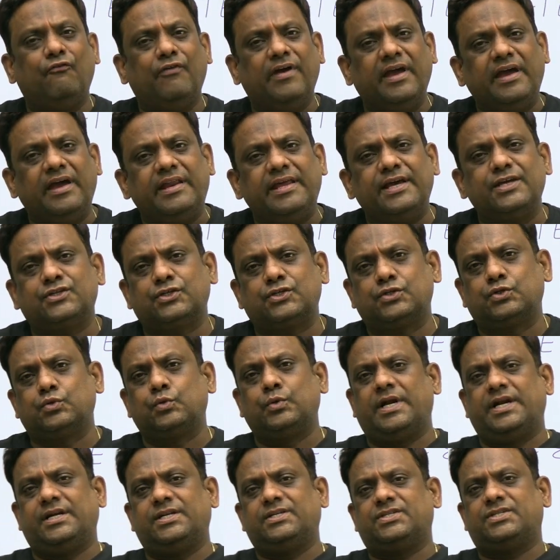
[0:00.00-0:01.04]
various
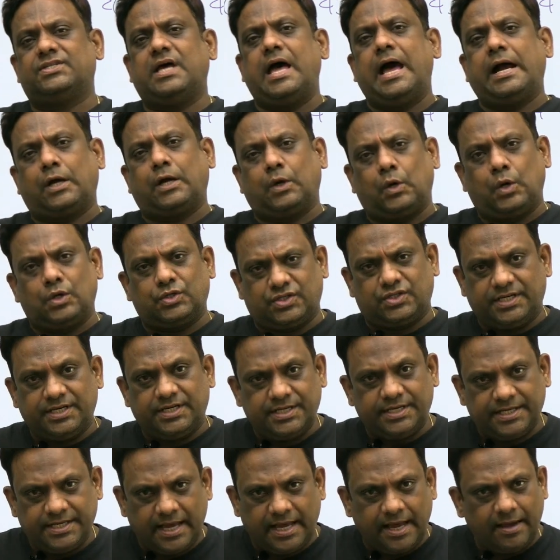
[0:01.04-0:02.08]
students across
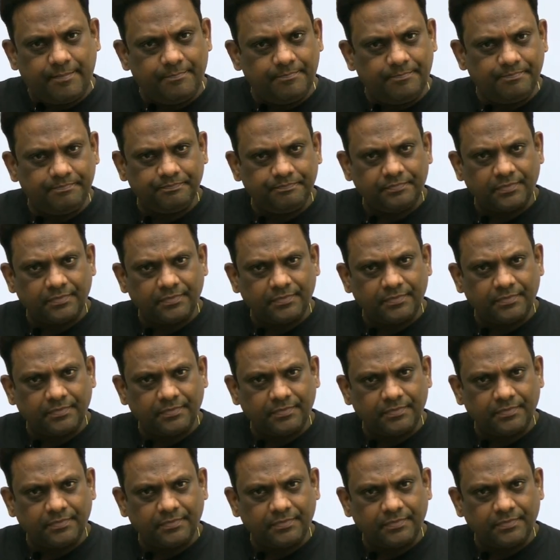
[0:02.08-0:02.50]
India,